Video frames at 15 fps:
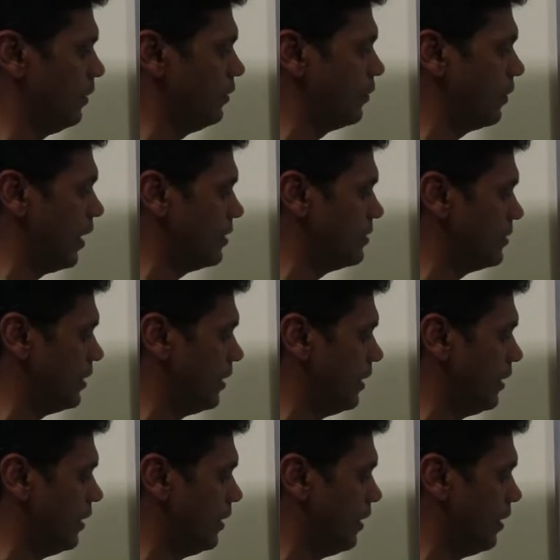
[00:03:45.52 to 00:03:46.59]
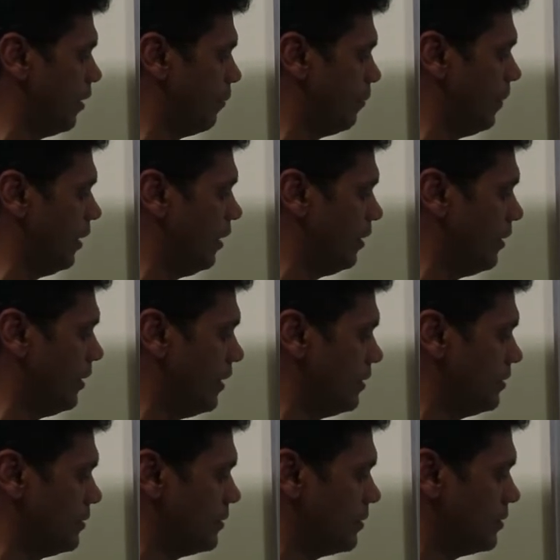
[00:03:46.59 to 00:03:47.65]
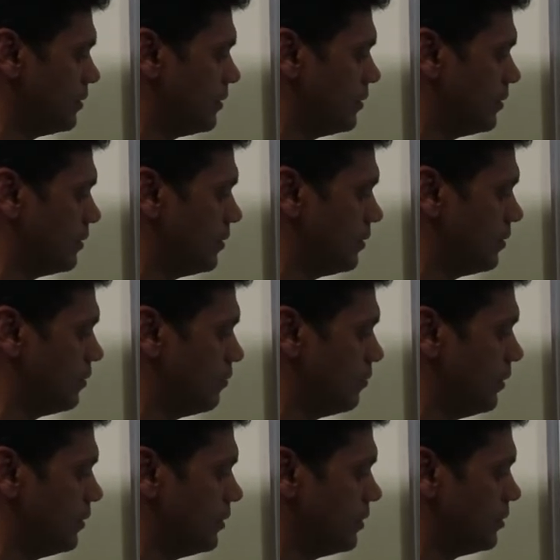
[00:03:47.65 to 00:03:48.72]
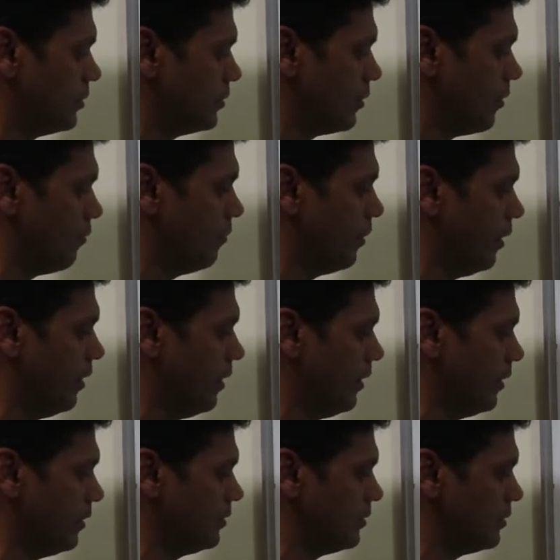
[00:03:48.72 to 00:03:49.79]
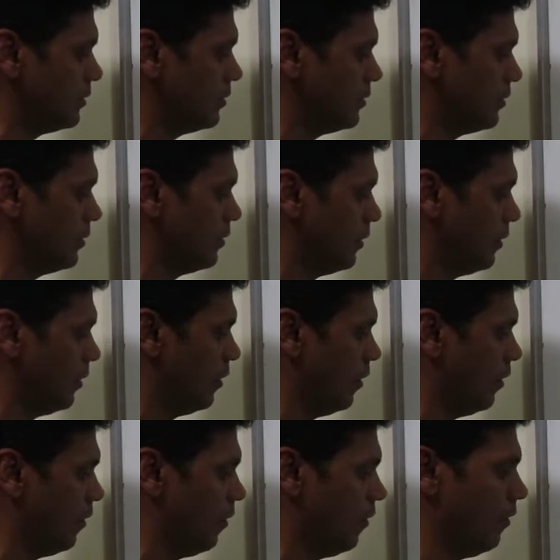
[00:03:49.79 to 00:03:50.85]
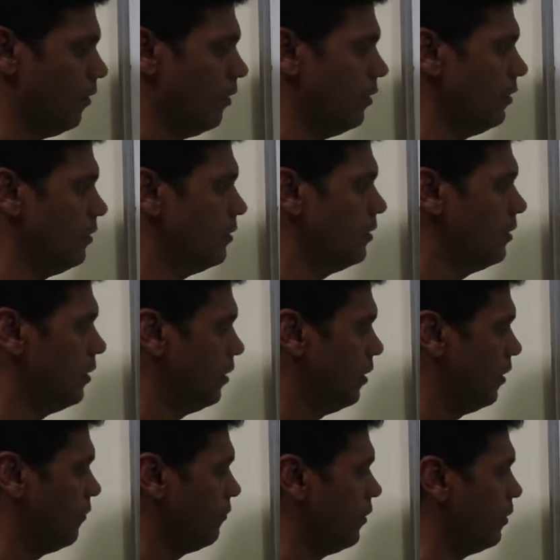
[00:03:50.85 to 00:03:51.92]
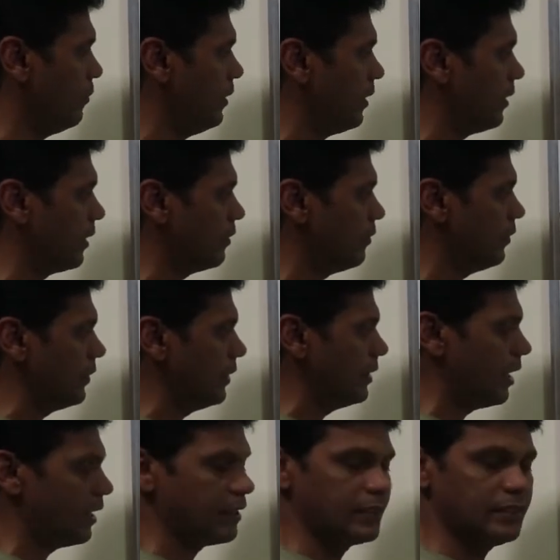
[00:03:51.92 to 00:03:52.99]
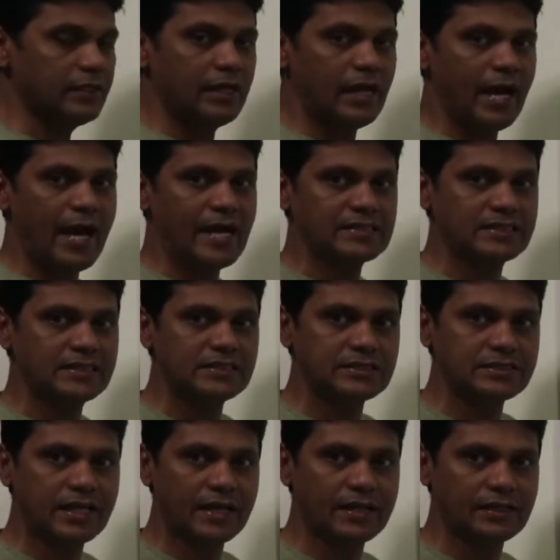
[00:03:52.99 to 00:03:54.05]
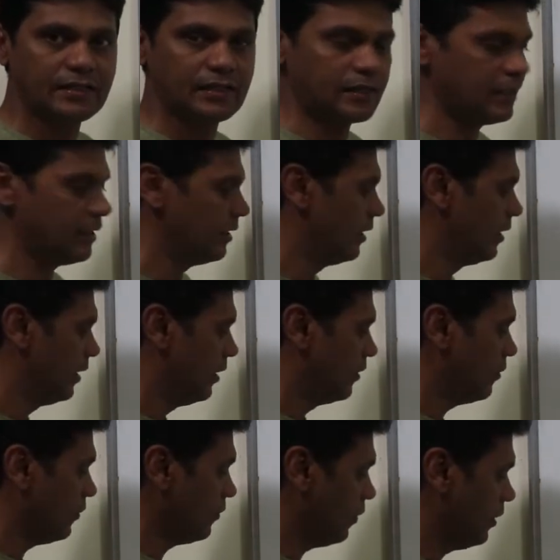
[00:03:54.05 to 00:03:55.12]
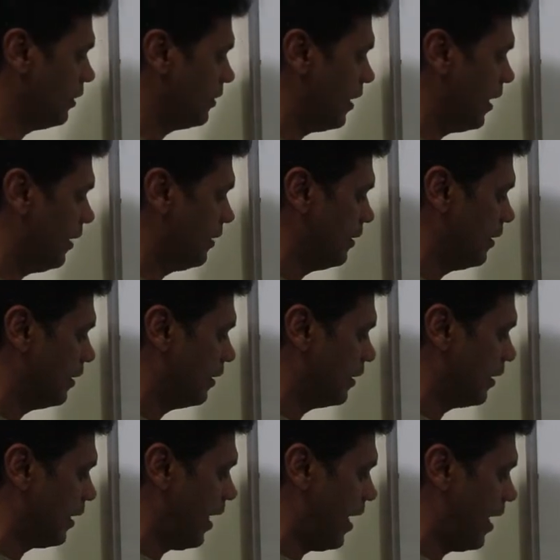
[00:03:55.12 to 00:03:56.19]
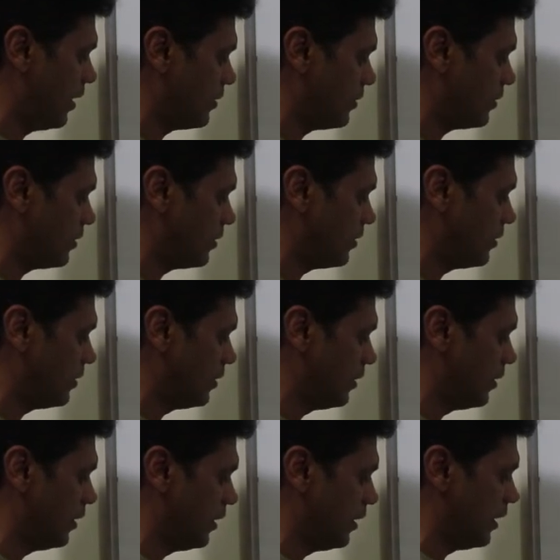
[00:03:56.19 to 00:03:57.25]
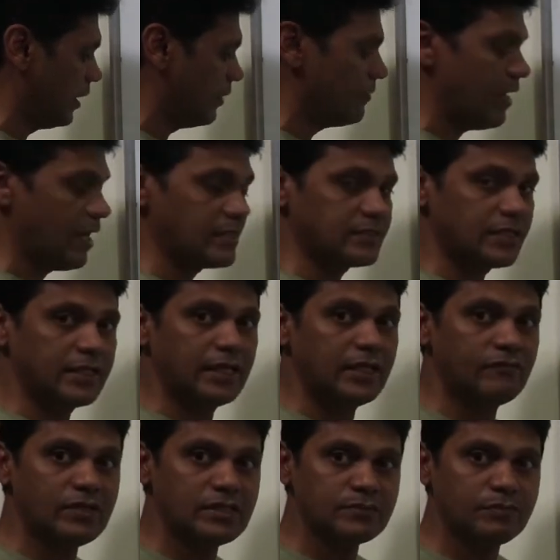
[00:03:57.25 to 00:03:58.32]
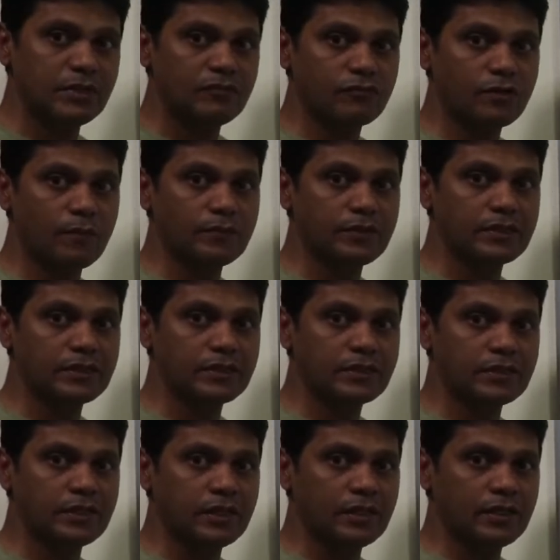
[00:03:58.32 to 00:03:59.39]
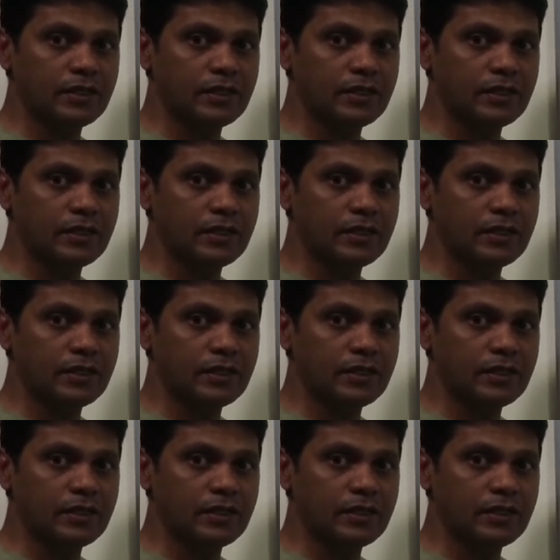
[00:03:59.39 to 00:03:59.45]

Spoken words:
you can say buildings, purchases of buildings, all will be recorded under assets category. Not only that, cash. If there is an investment from the